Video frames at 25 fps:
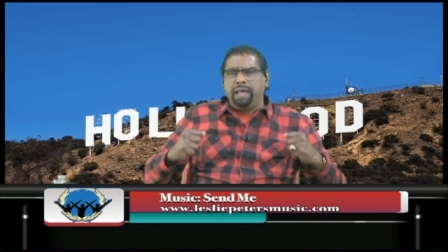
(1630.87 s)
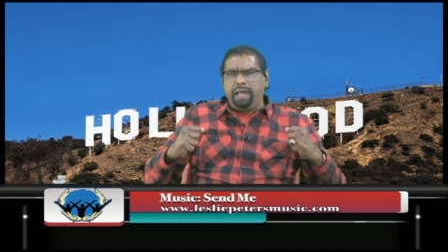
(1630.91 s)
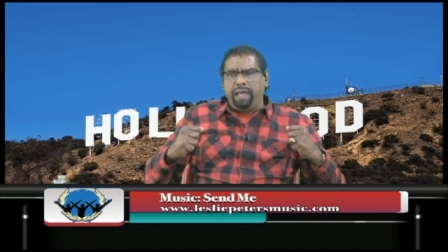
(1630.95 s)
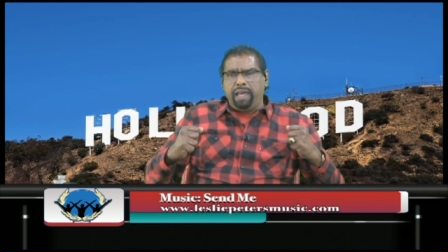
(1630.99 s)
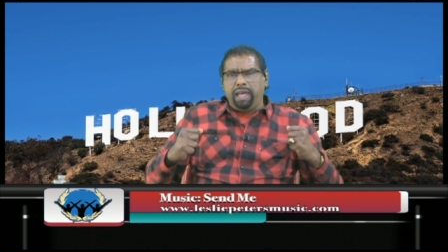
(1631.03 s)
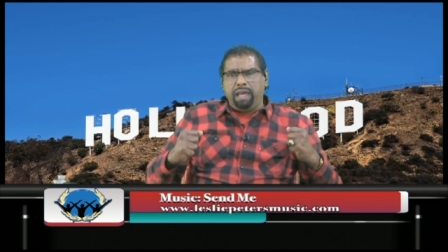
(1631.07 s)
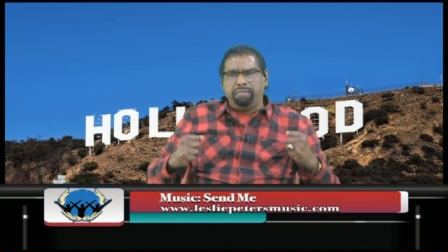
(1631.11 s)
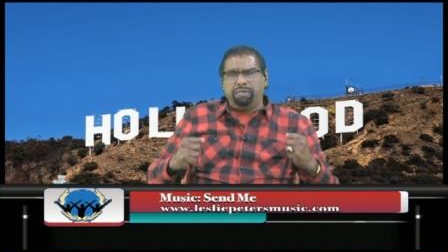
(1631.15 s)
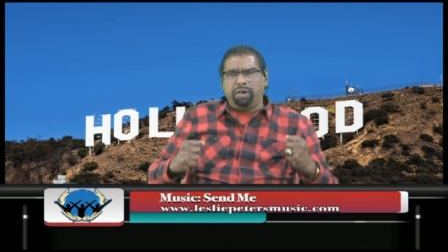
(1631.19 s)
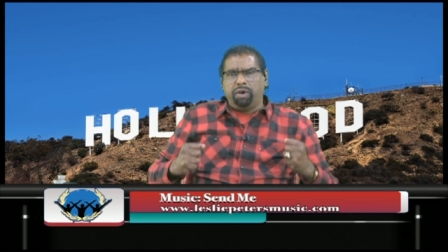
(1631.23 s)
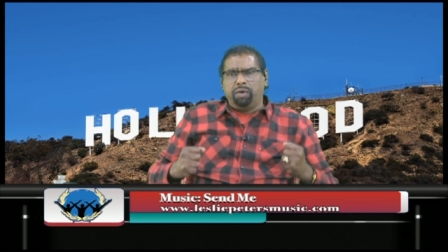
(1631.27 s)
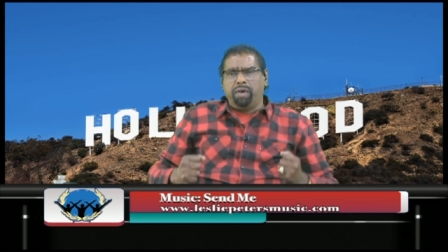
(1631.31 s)

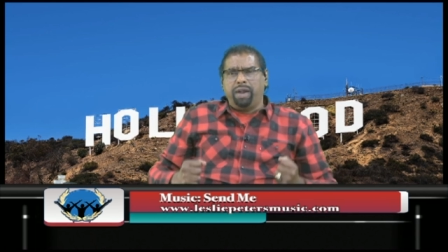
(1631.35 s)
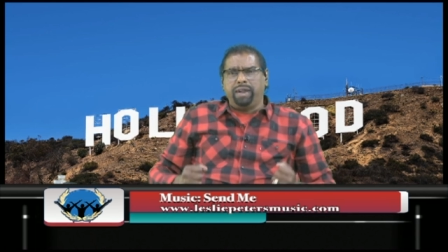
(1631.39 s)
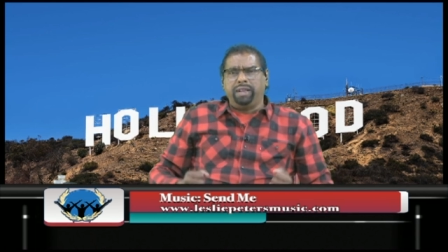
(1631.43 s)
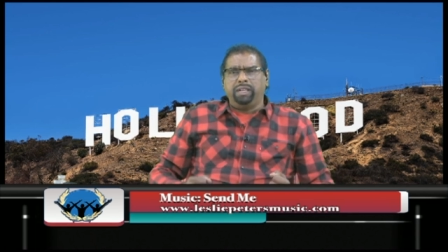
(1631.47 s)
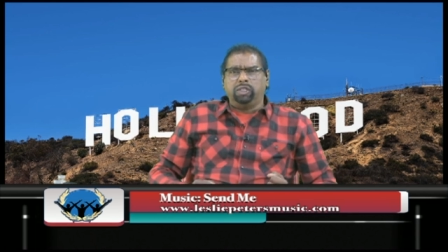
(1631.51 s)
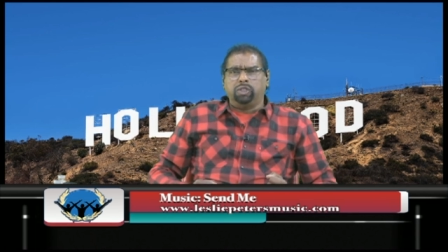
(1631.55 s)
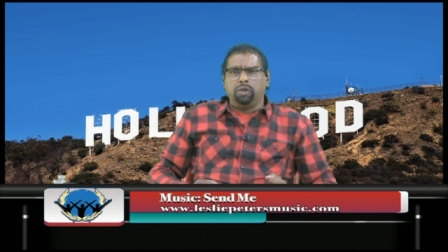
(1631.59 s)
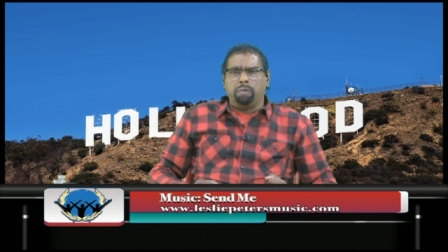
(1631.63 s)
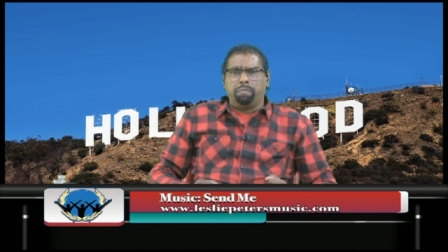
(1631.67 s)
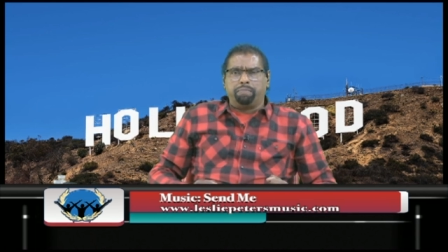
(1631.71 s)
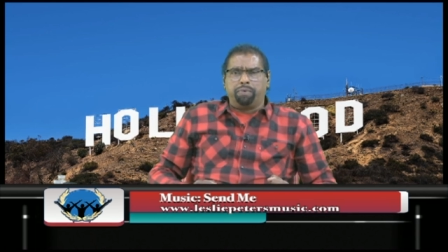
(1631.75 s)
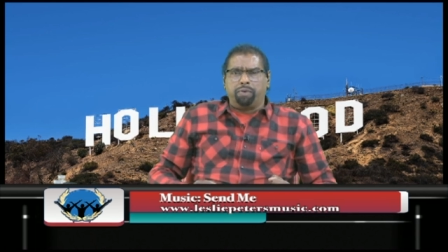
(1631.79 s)
ever ready
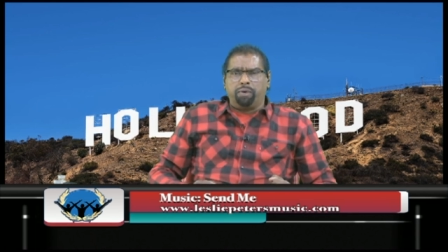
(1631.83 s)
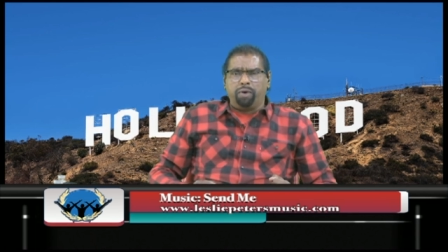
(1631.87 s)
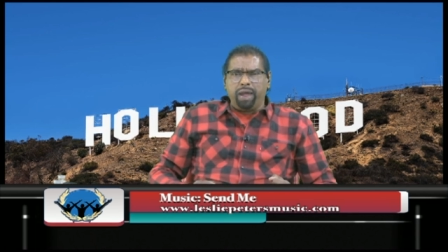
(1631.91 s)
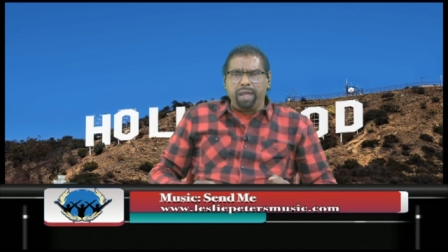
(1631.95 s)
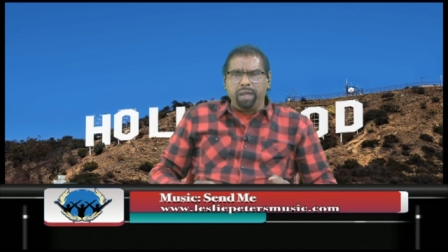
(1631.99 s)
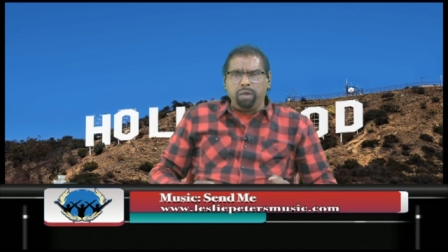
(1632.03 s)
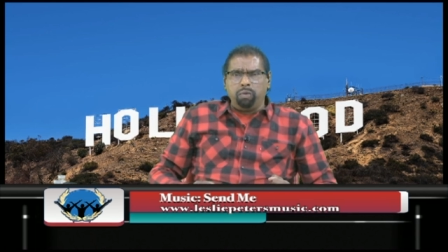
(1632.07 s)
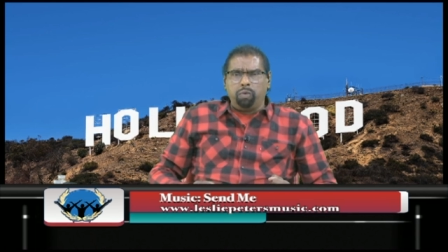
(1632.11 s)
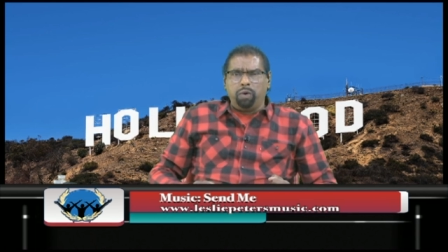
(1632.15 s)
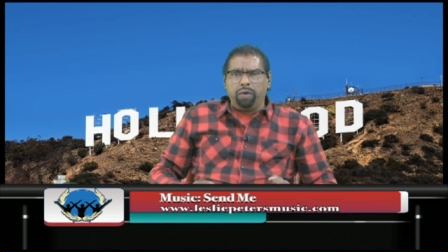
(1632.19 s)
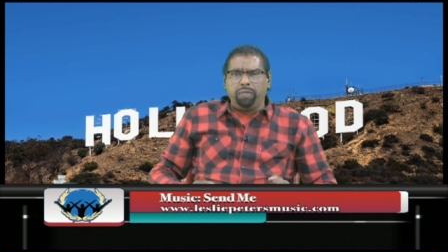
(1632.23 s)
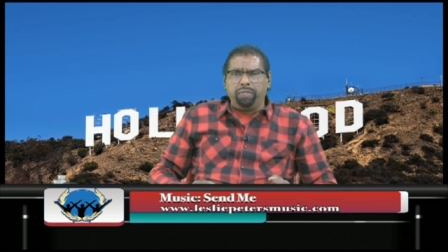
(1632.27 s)
to
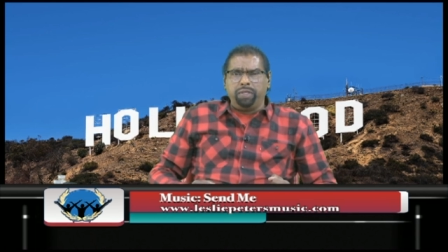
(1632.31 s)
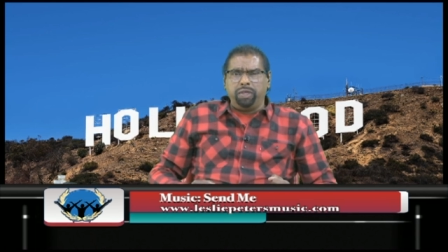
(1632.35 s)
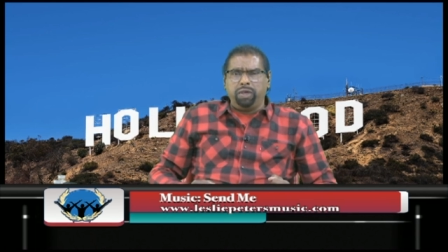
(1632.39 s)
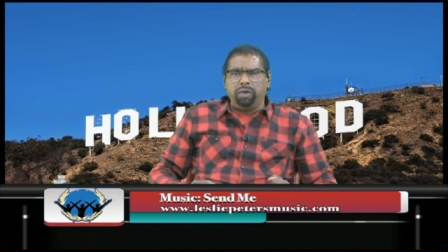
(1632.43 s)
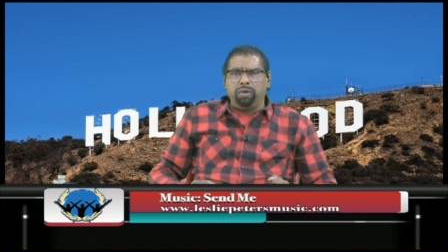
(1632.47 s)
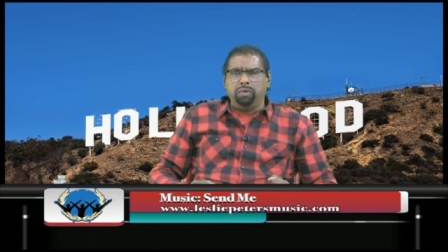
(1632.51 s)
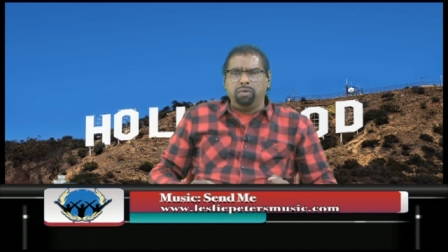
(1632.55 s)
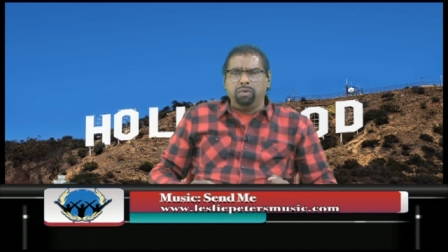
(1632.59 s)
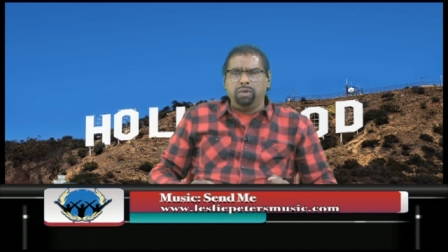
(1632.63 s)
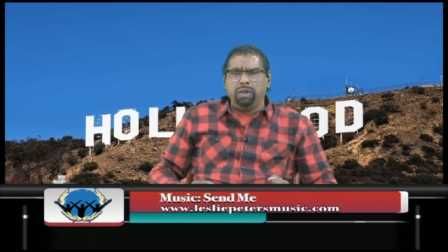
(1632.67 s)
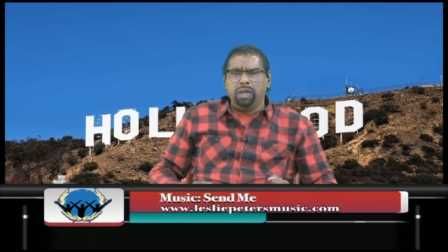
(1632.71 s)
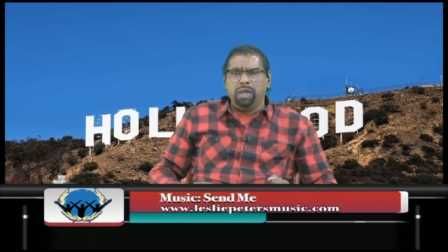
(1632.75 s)
pray with
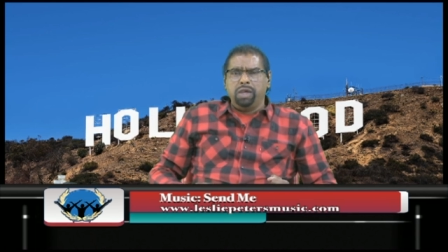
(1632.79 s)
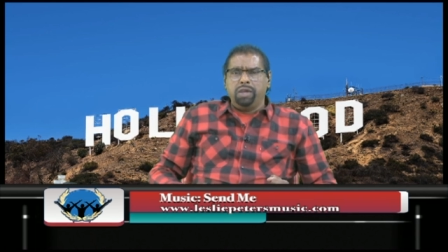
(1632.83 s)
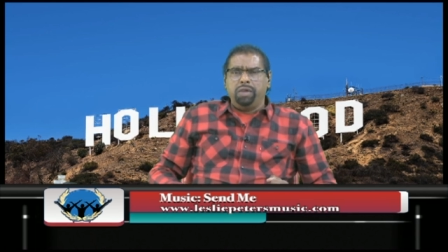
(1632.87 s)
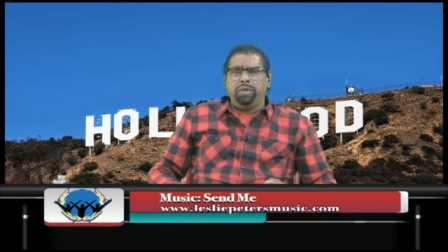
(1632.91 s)
you.